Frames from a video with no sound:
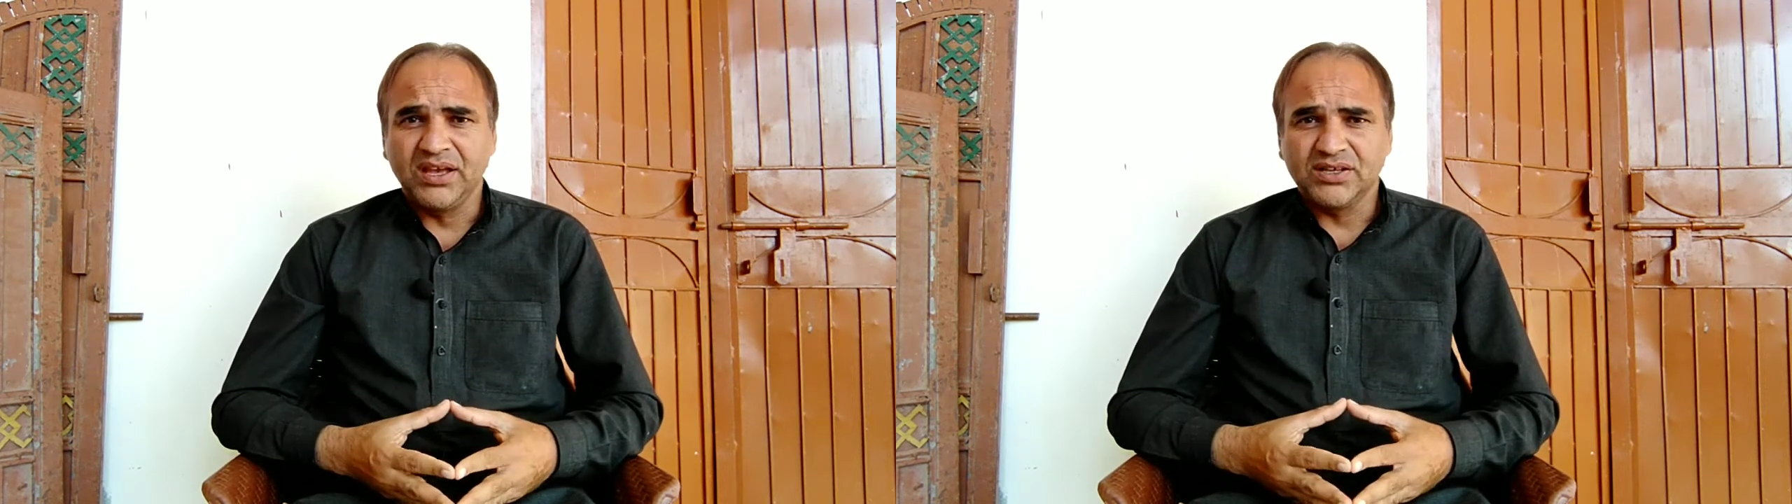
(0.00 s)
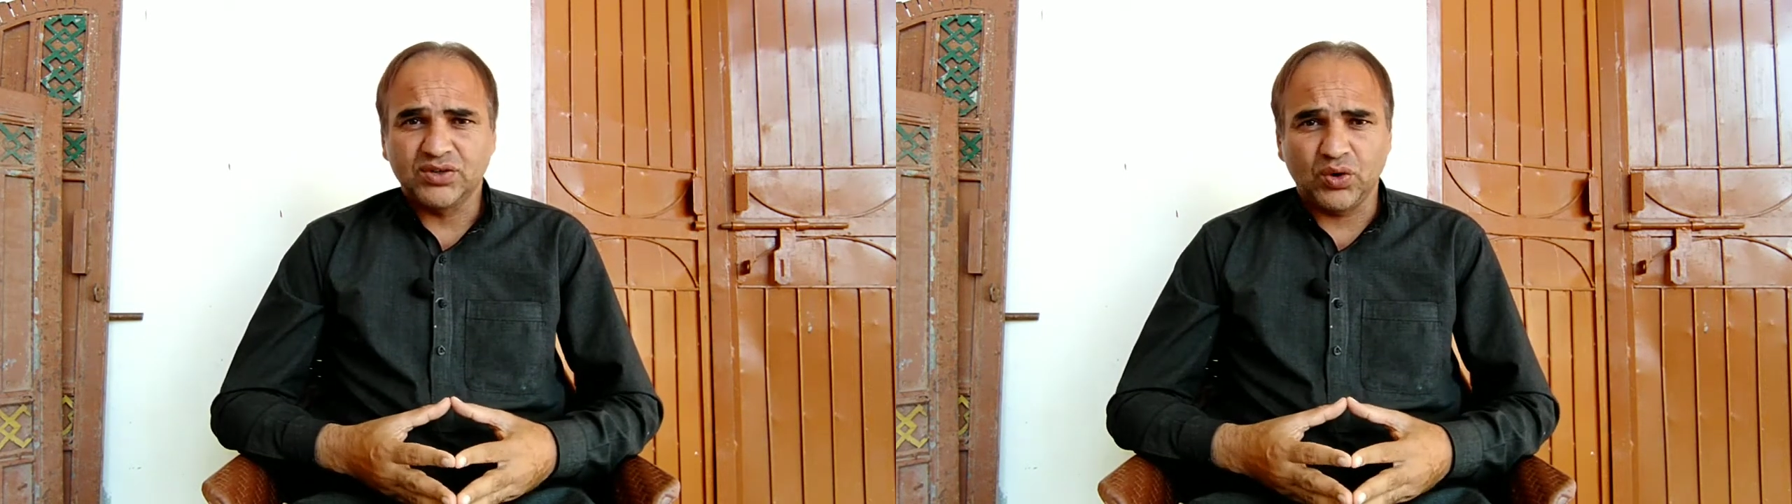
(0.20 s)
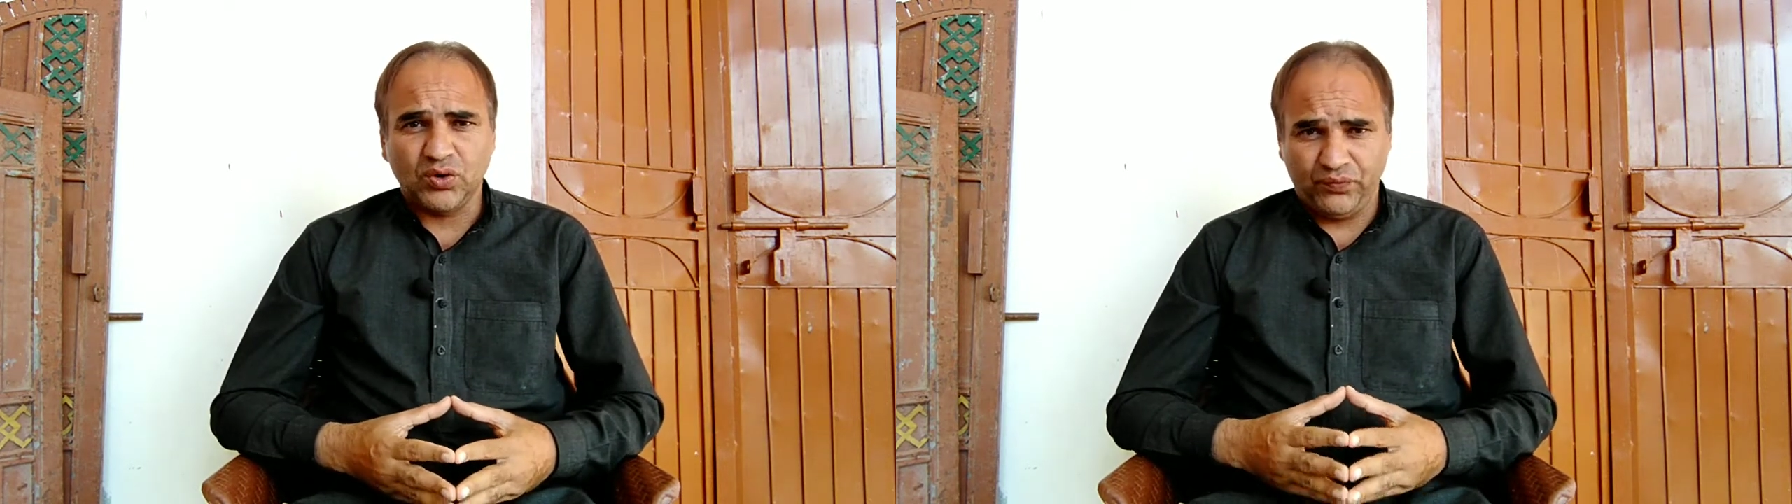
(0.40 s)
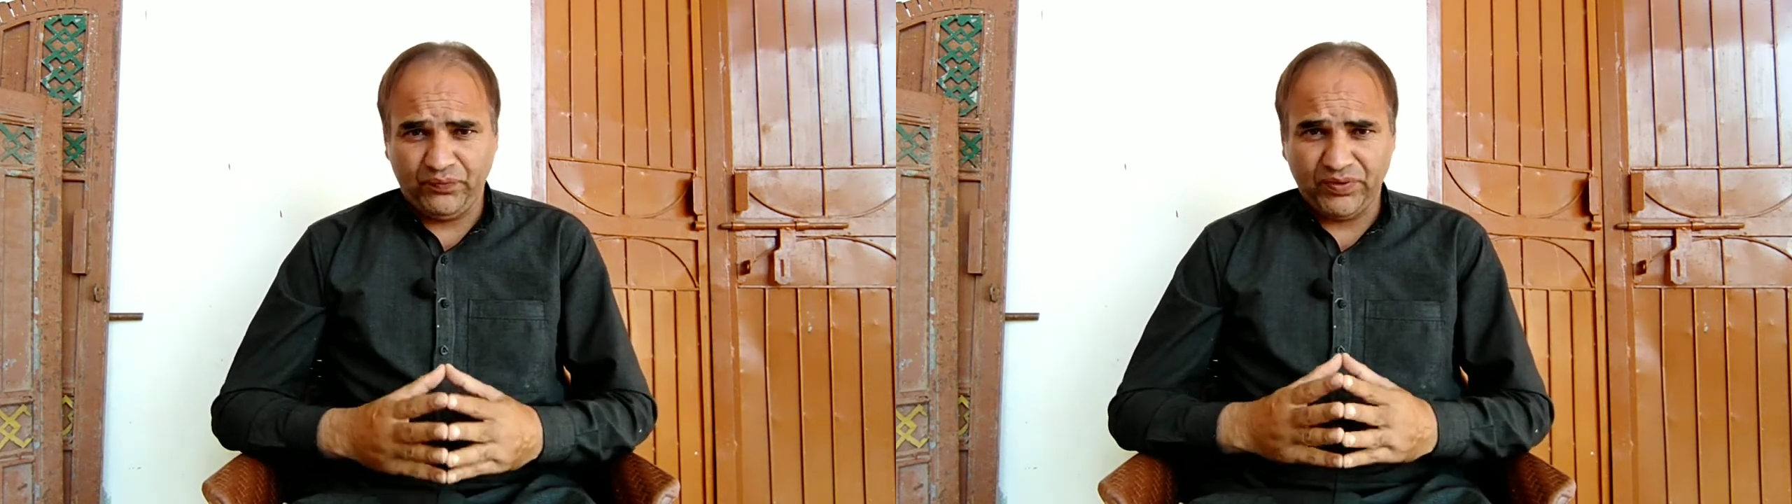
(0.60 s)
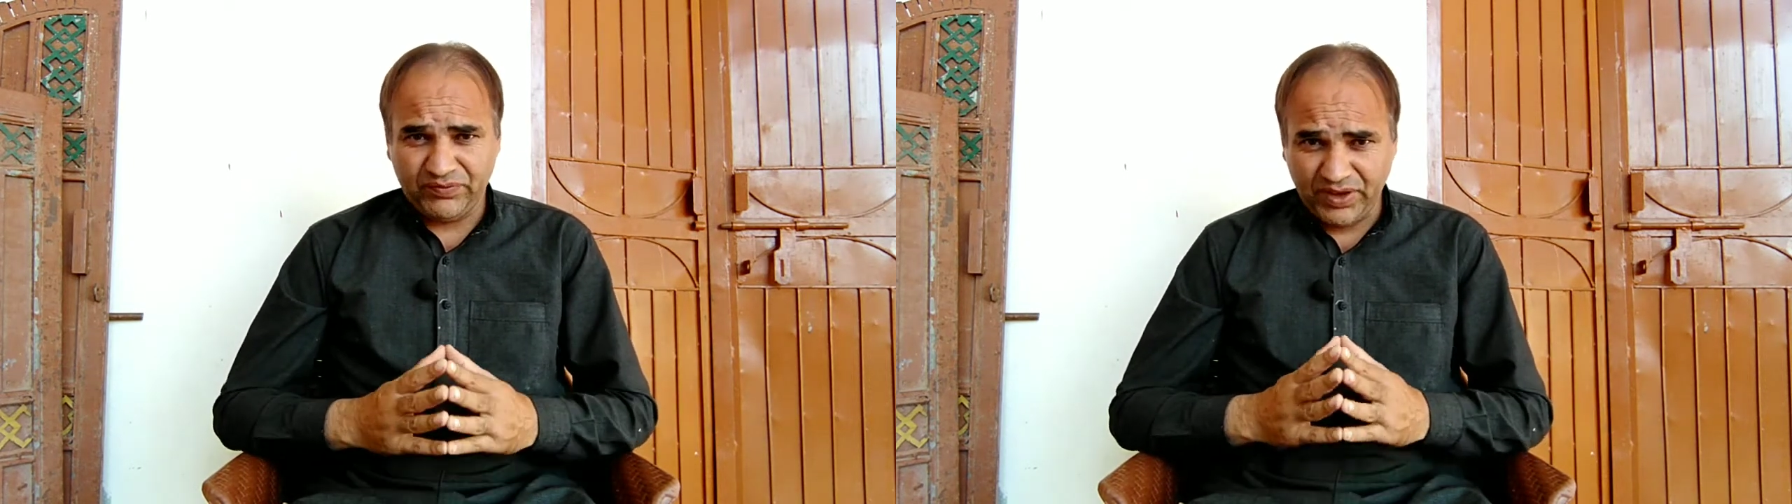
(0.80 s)
So
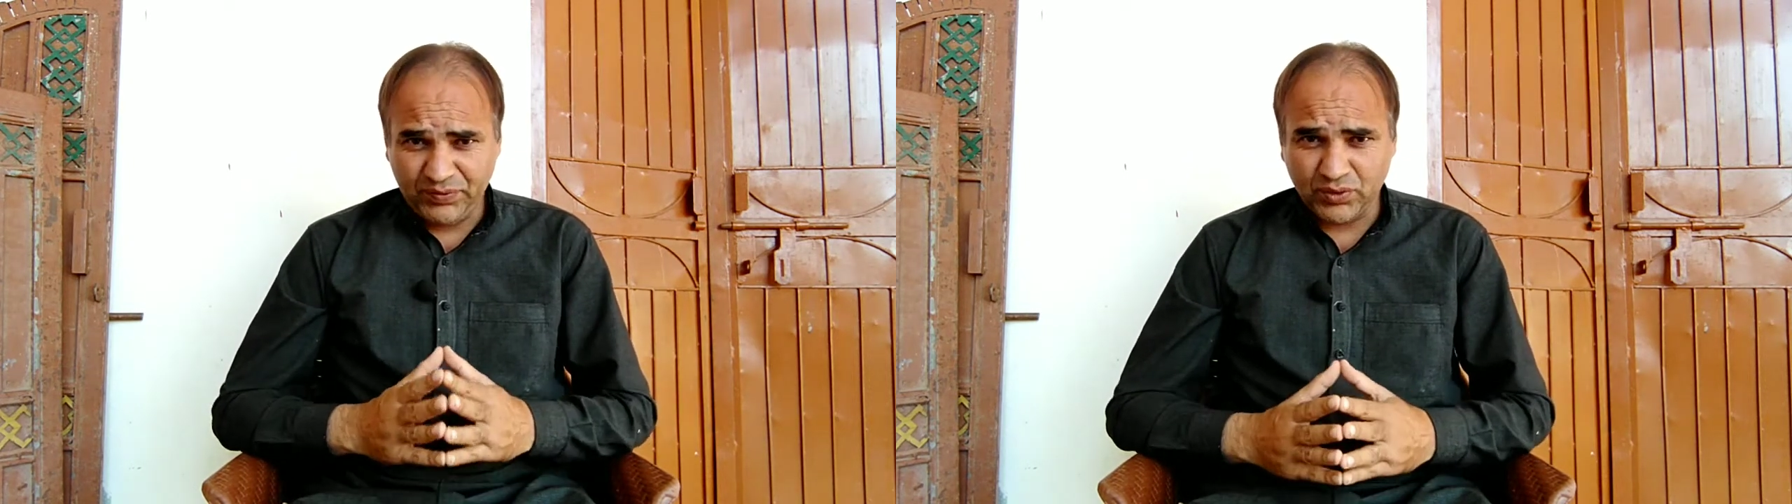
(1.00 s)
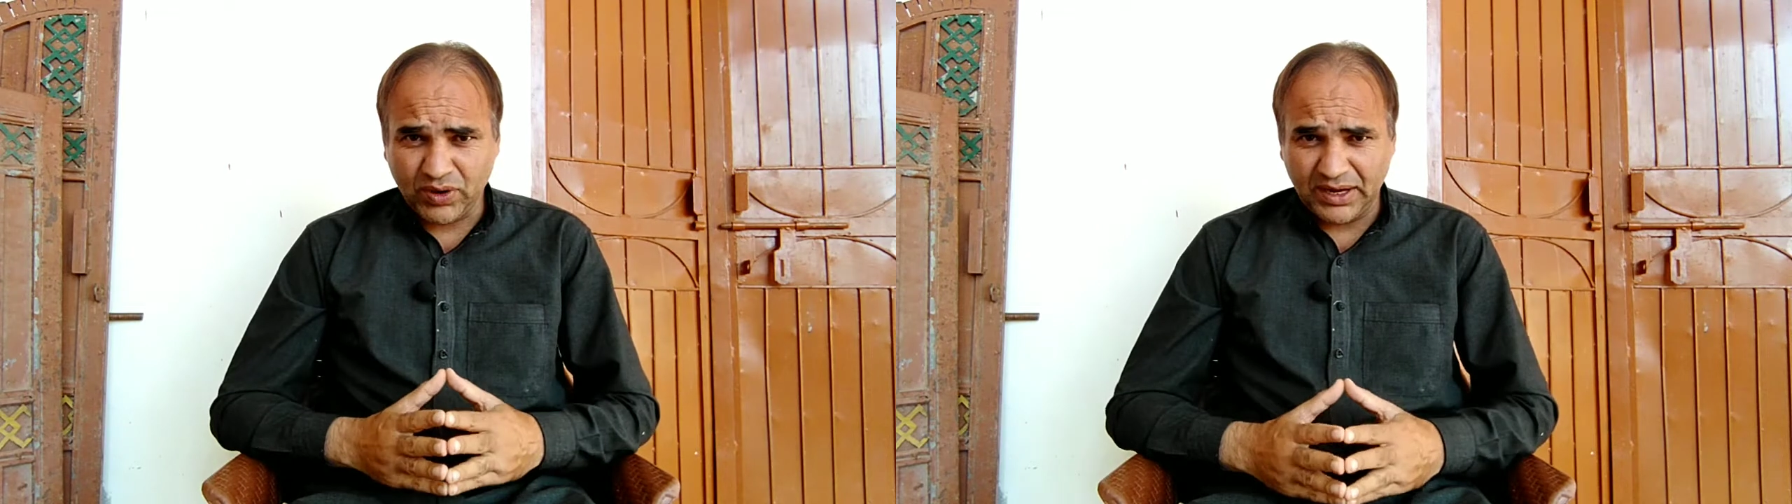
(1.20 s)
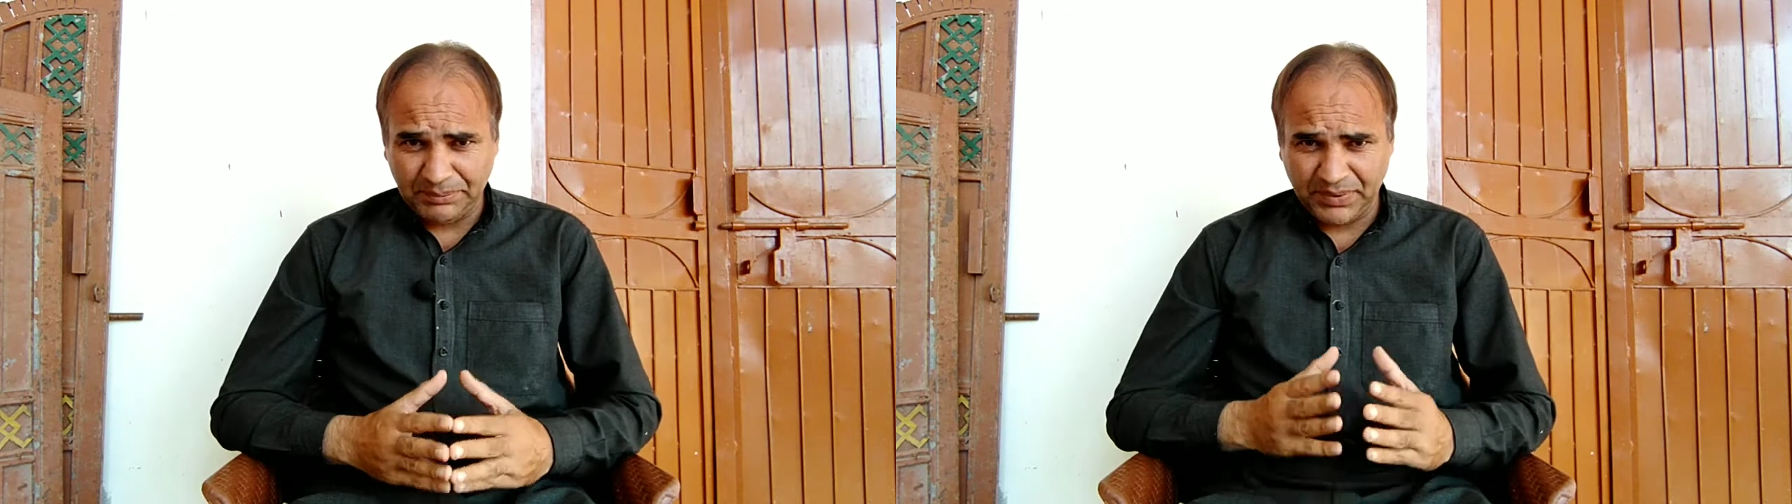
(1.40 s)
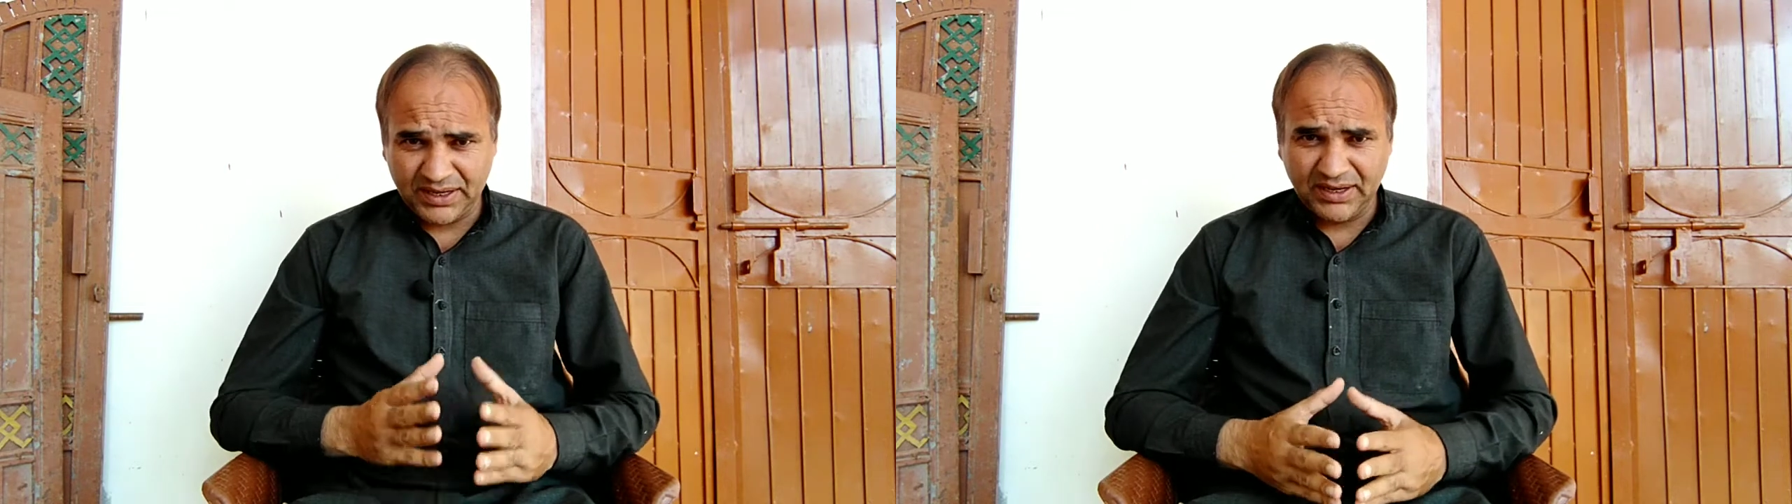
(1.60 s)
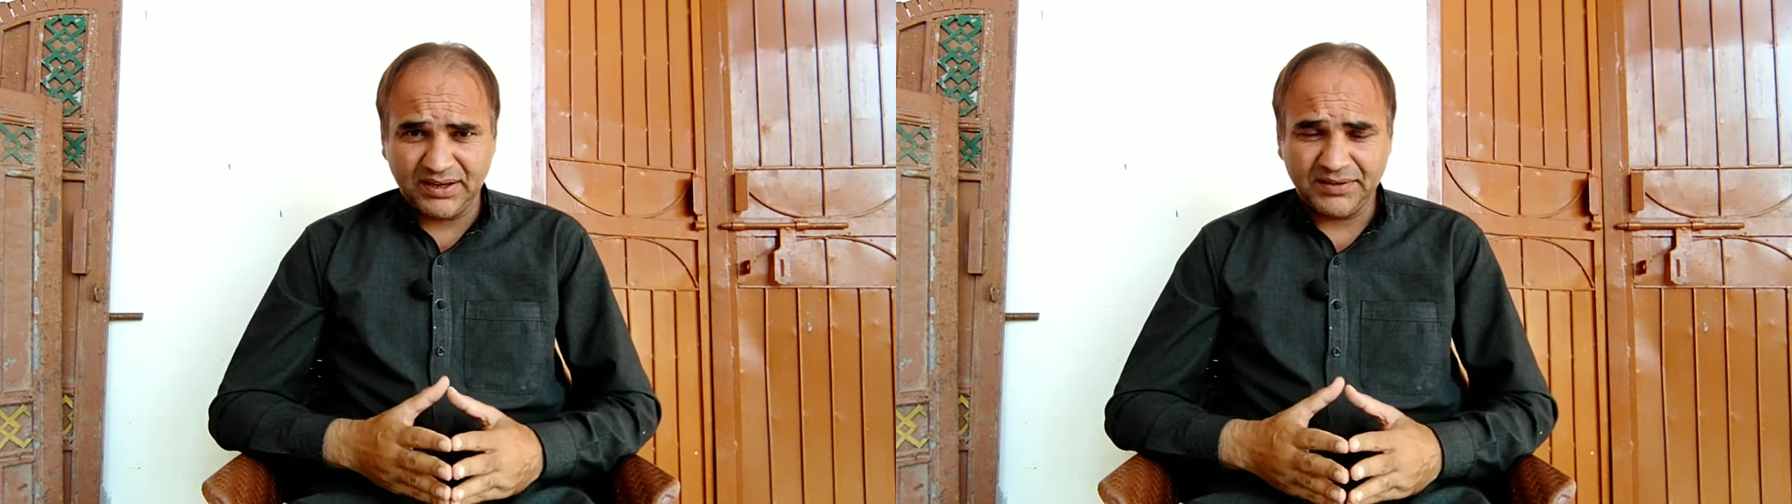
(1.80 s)
if you are a
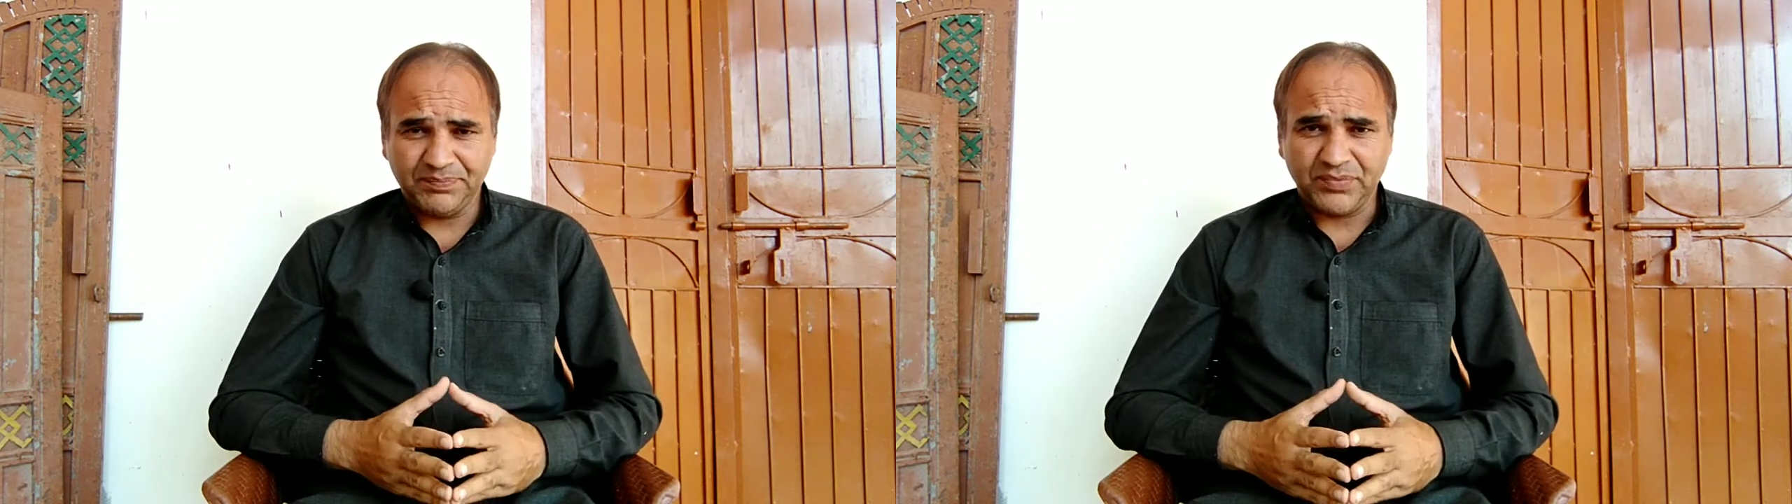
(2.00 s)
beginner,